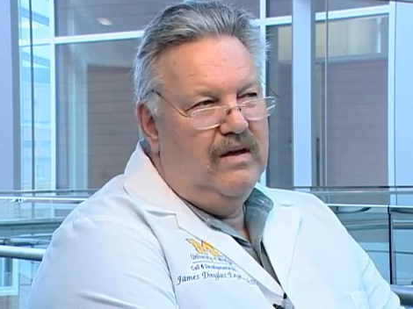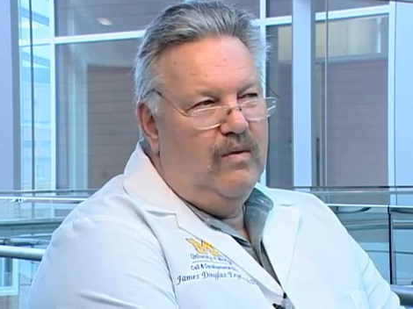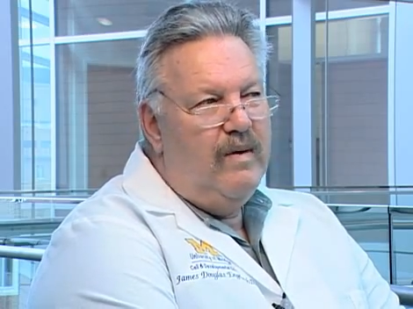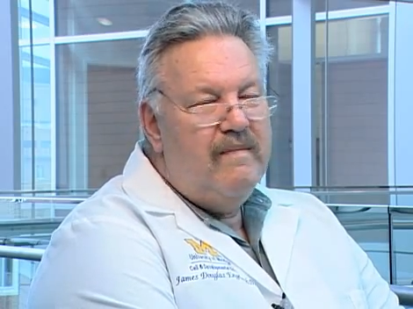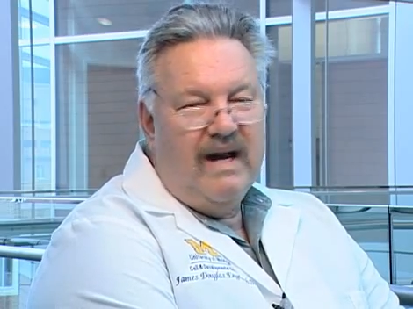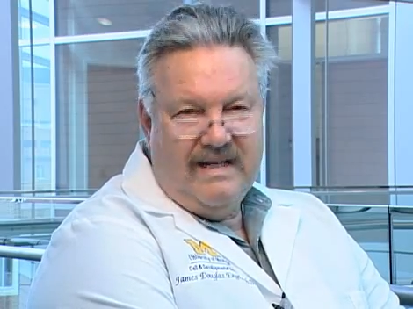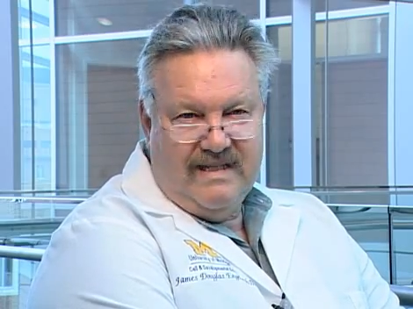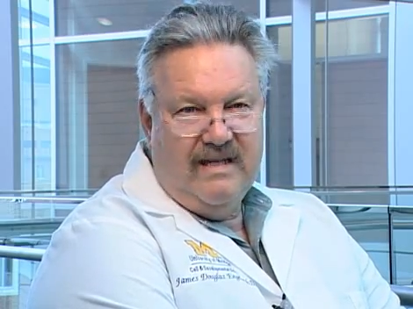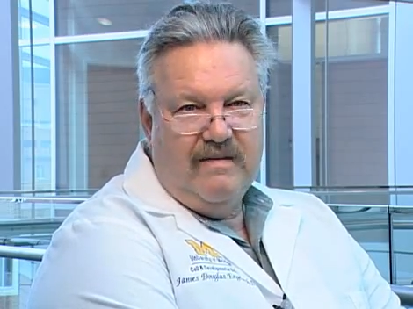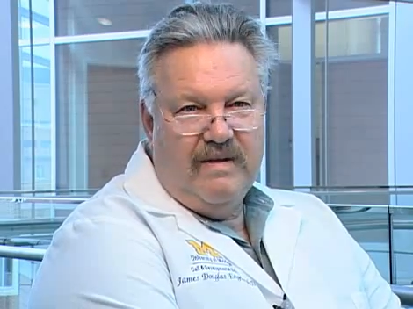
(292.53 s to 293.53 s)
we might
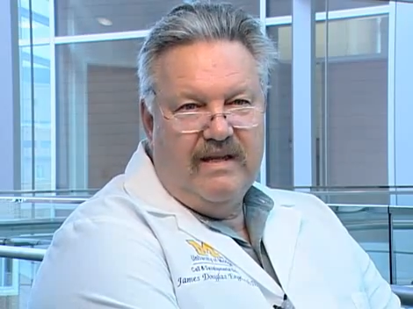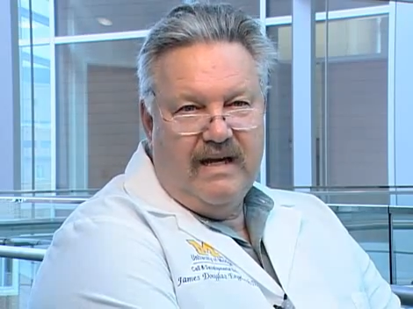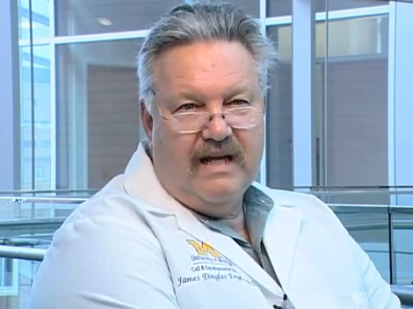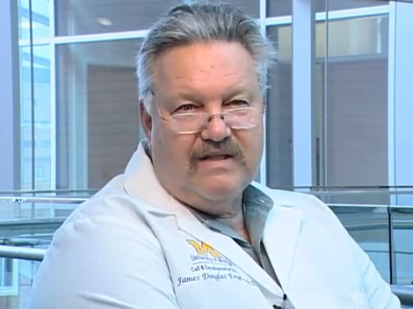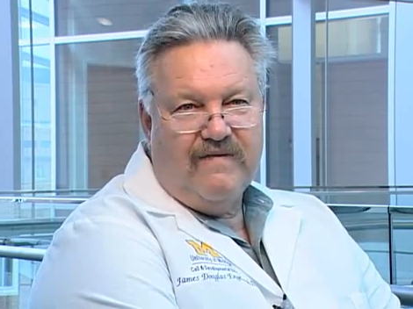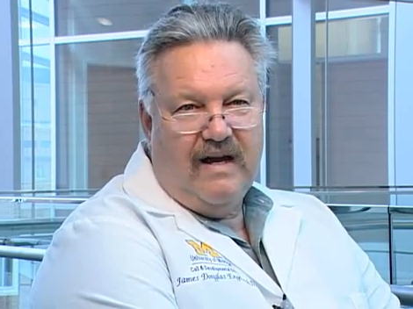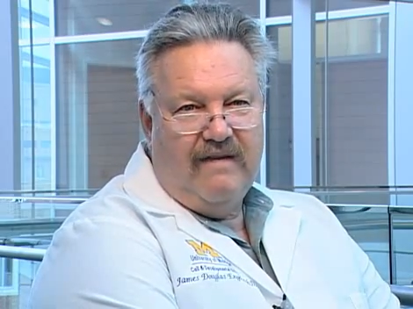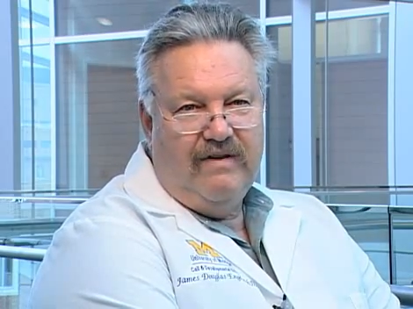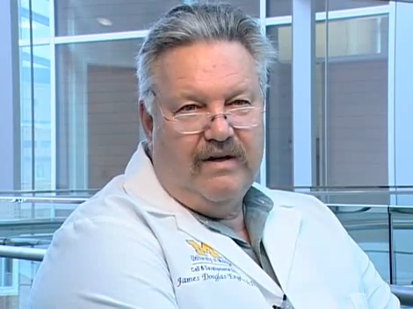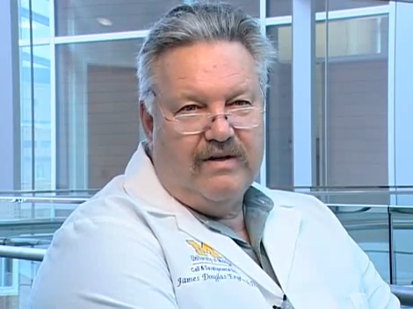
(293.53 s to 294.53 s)
see them in the next
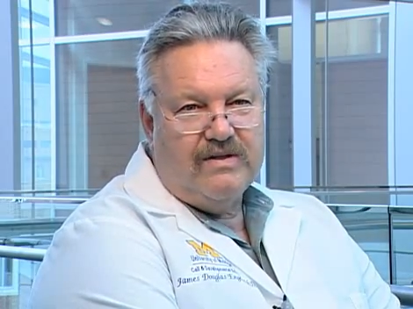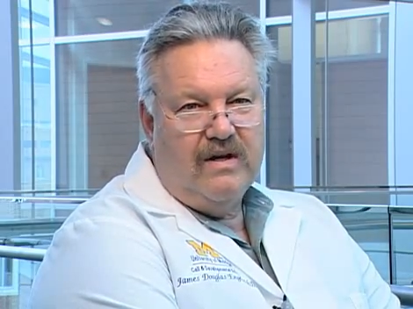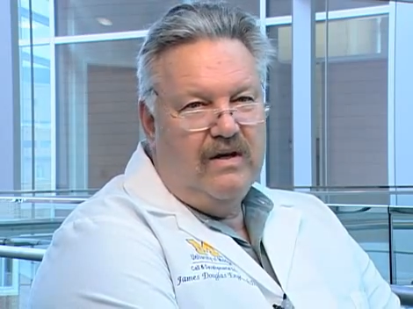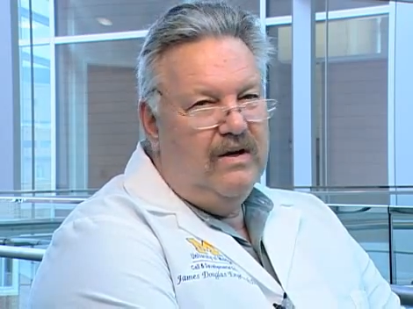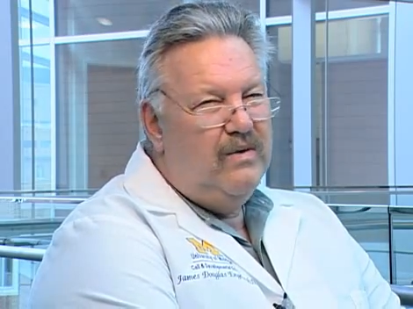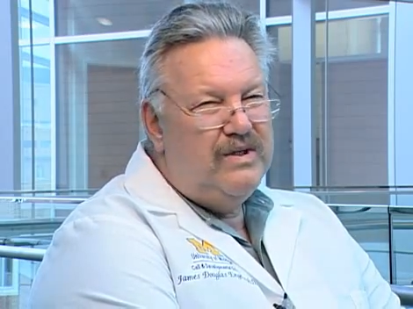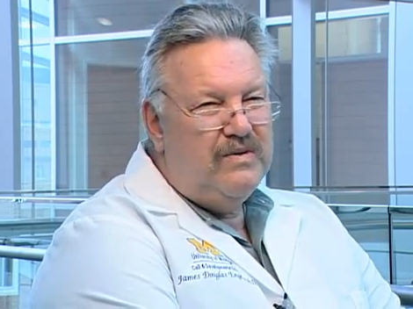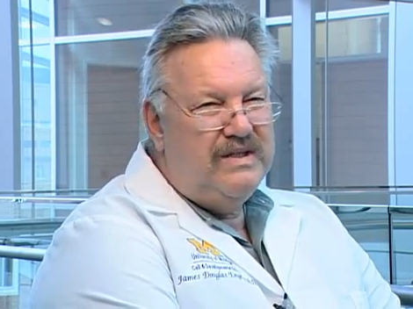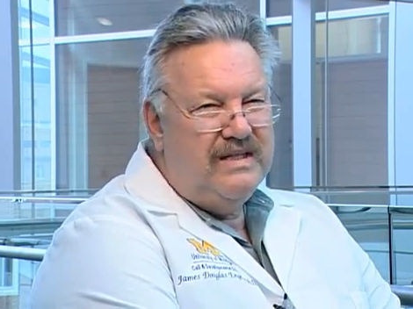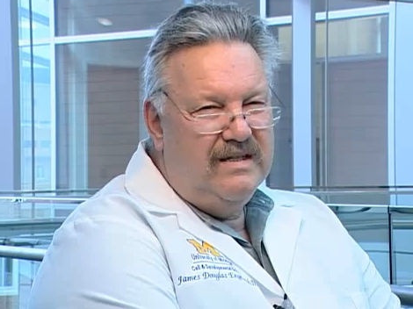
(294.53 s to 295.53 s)
five years, which
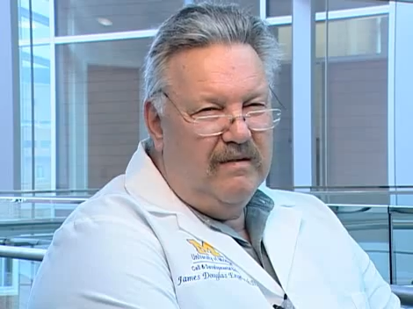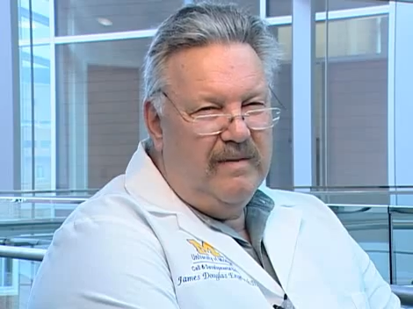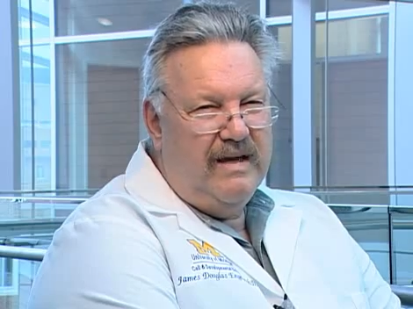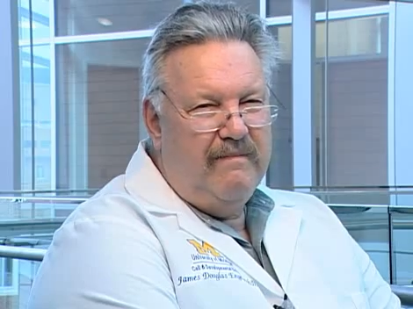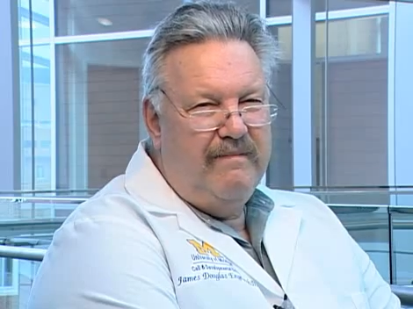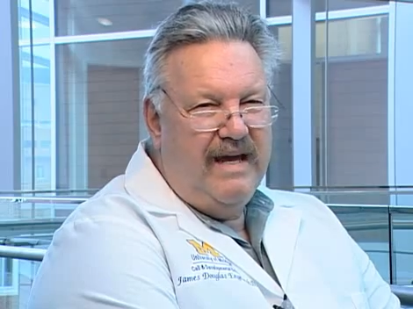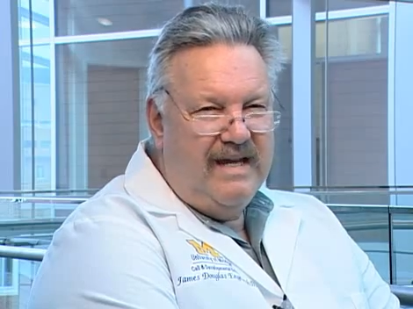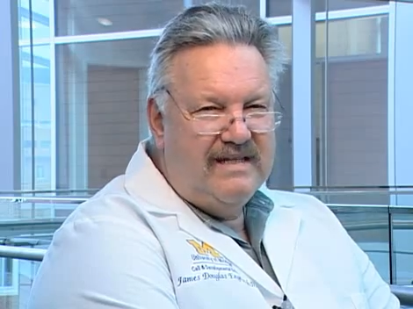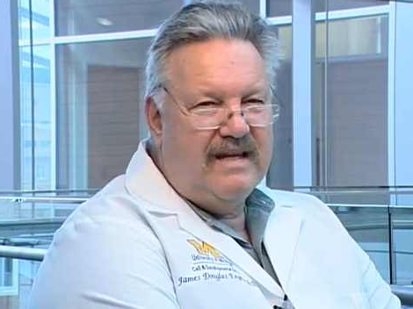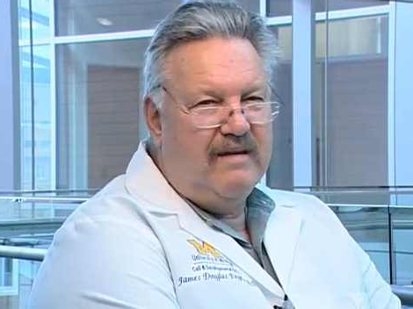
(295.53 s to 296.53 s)
would still be
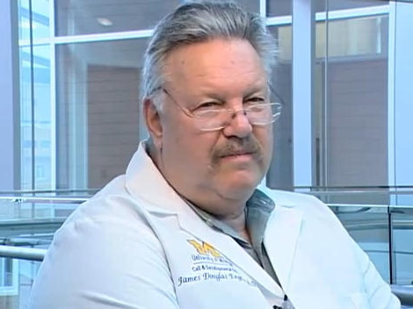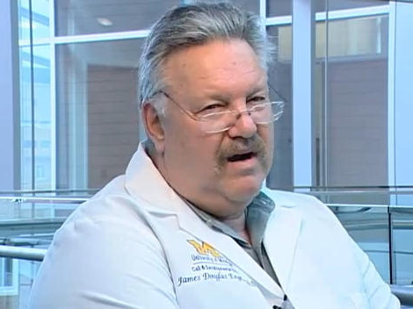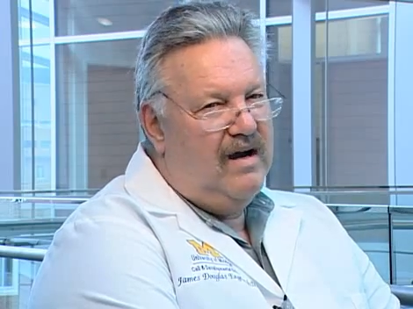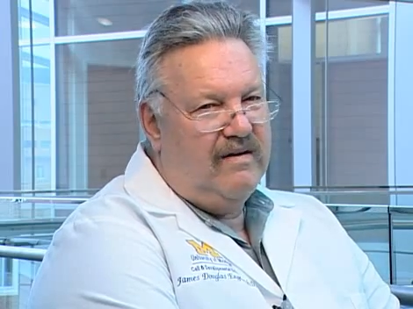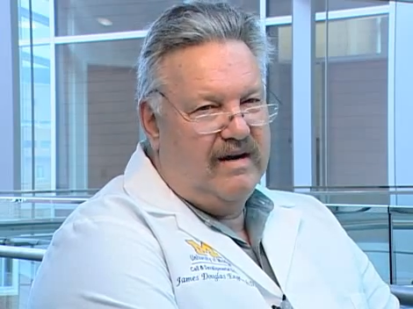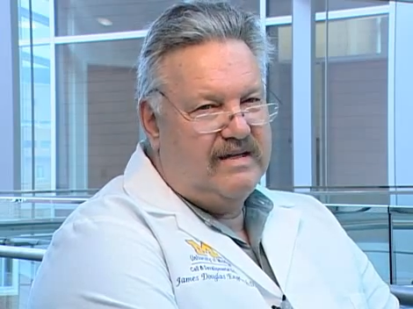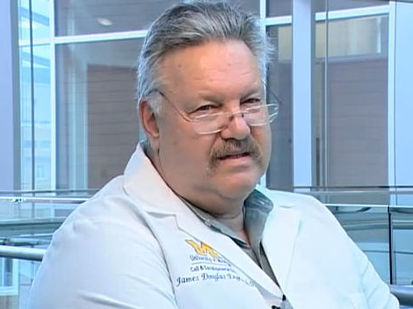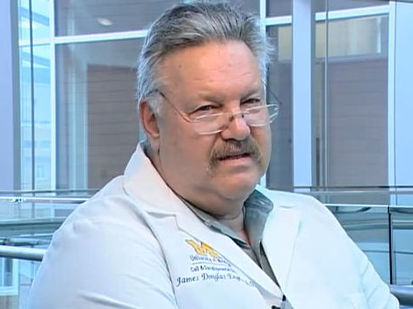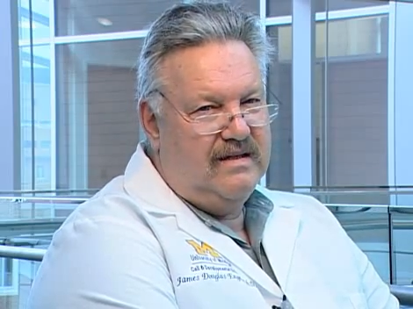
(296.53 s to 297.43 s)
amazing progress